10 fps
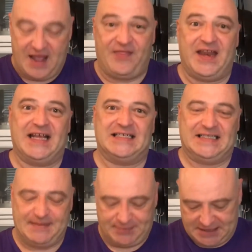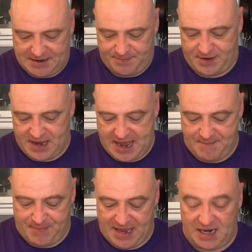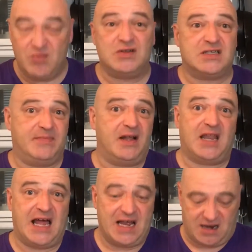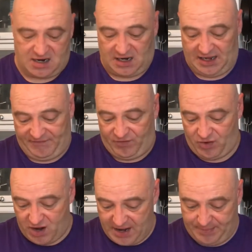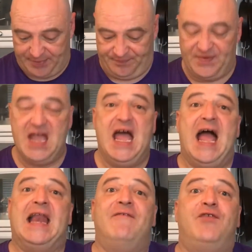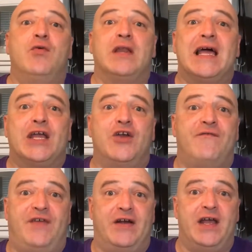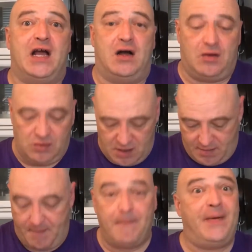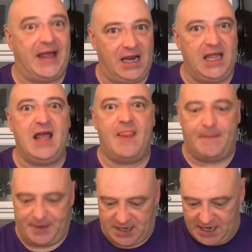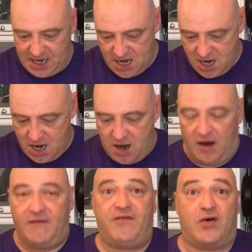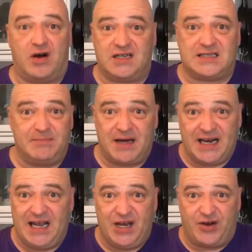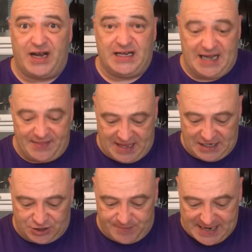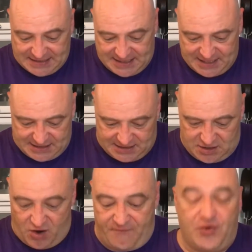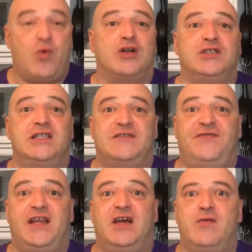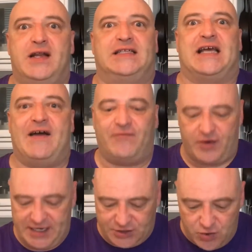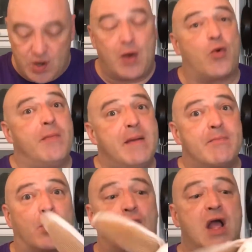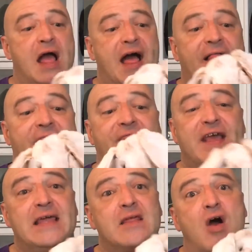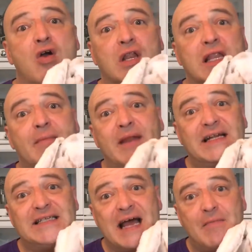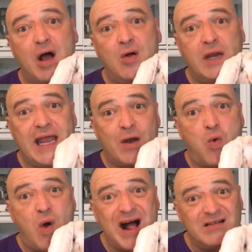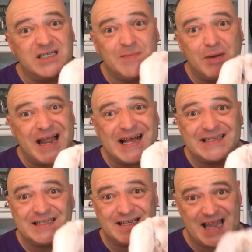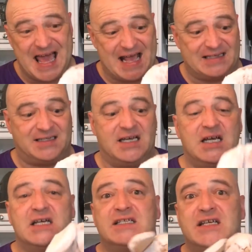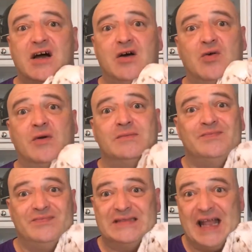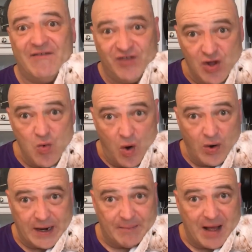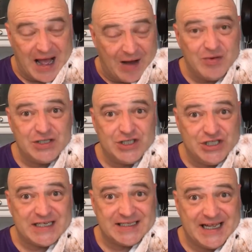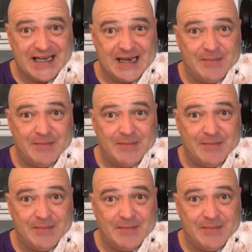And then it gets zipped up, and Bailey will smell like Gleeful Grape. And if you would like your very own Bailey the Bunny, for somebody in your in the Easter basket, or if you're watching this video and it's after Easter. Now remember, these are limited time only and while supplies last. So if you want him, I would suggest getting